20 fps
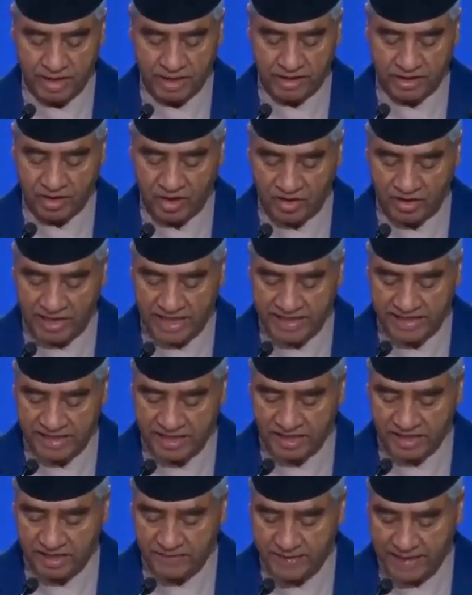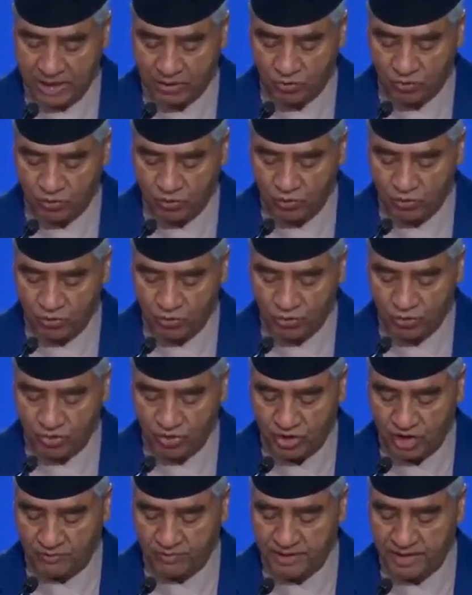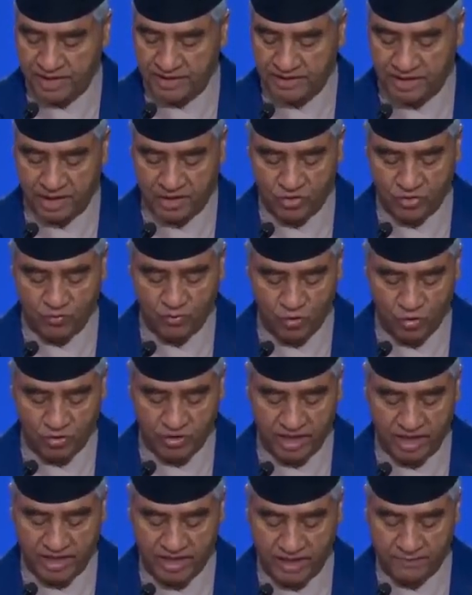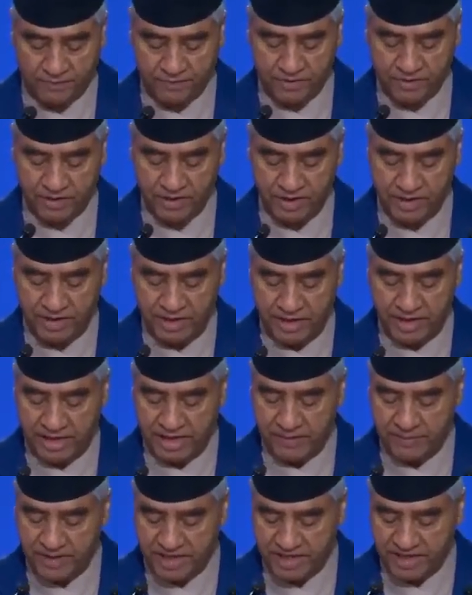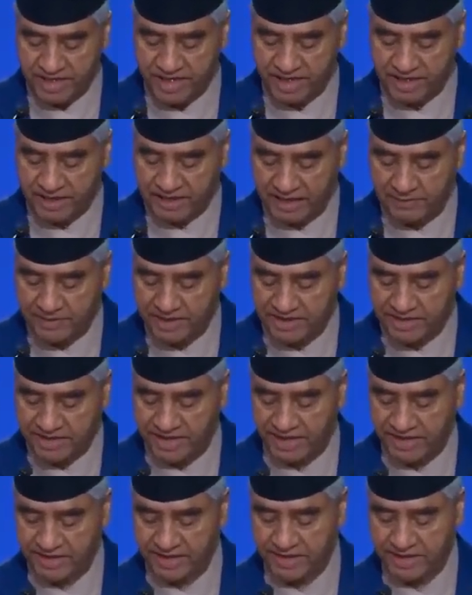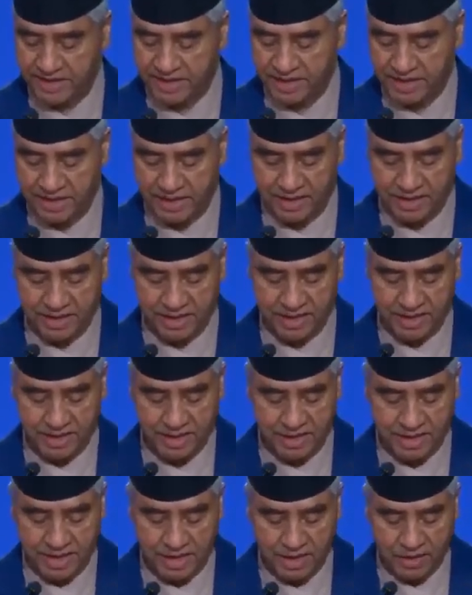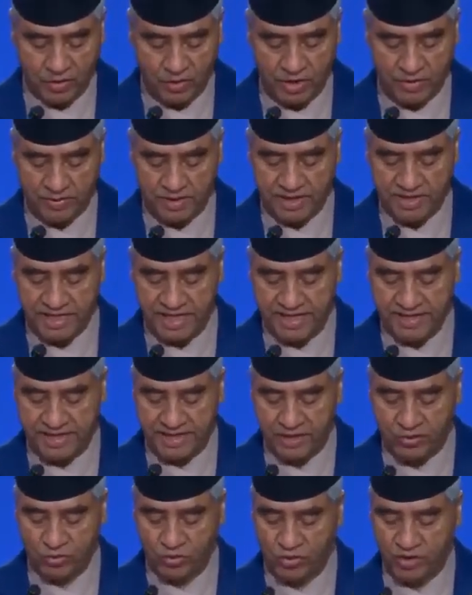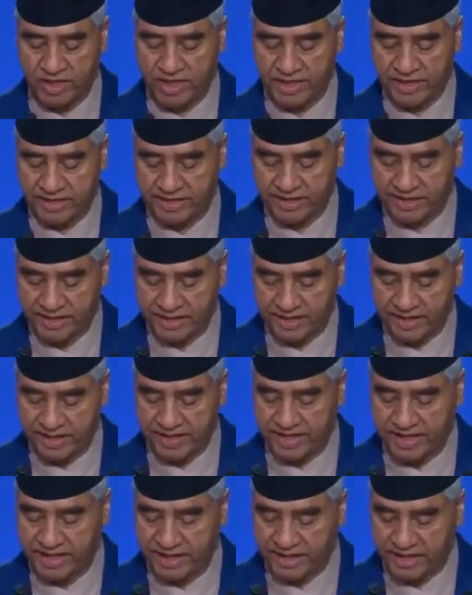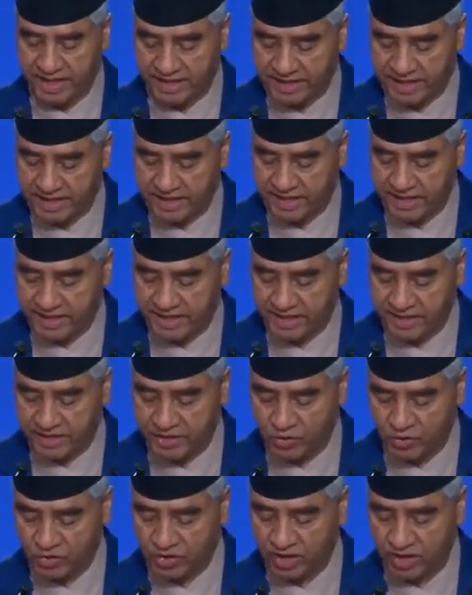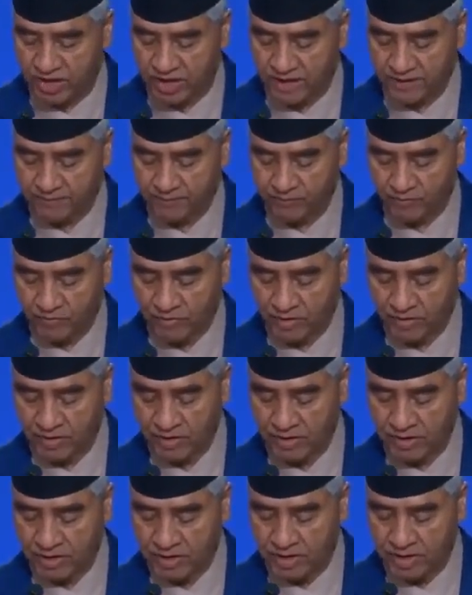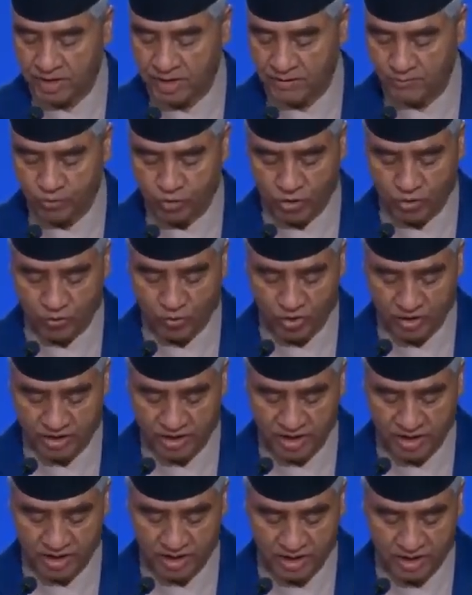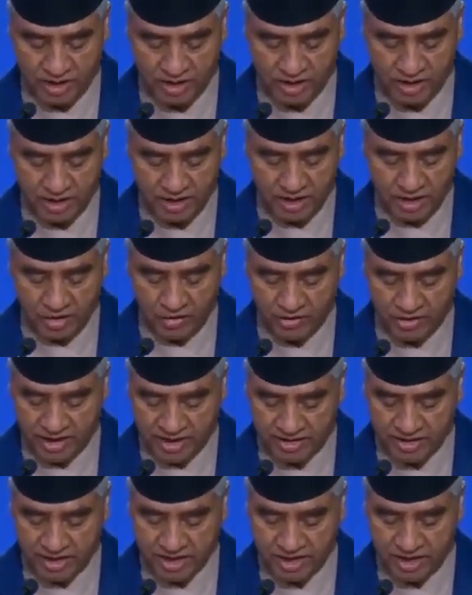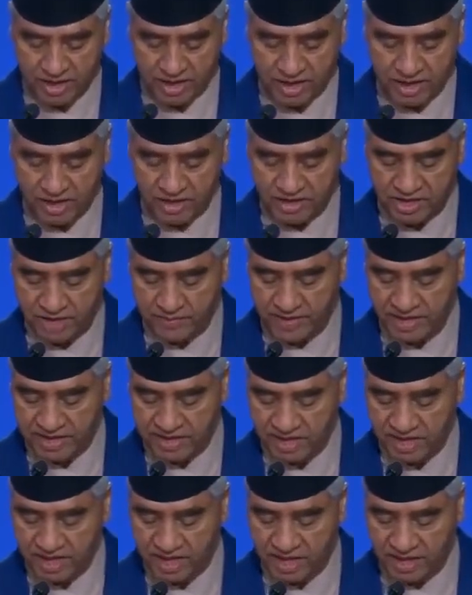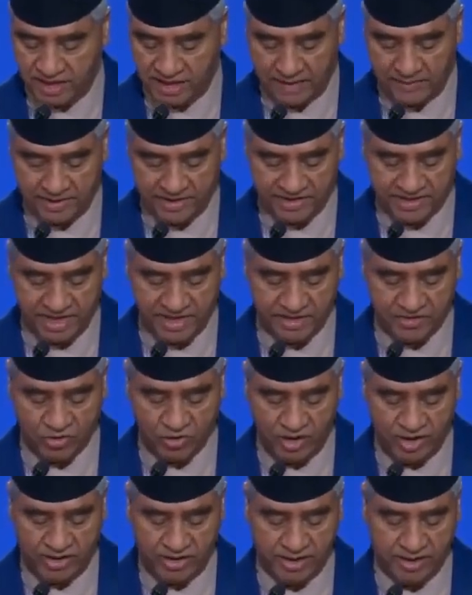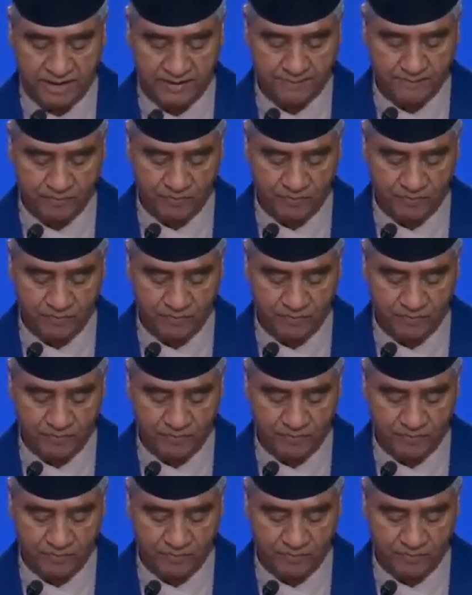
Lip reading: Recognizing the value of nature to both adapt and mitigate climate change, we have decided to create a dedicated institution for working on nature, conservation, and climate change together.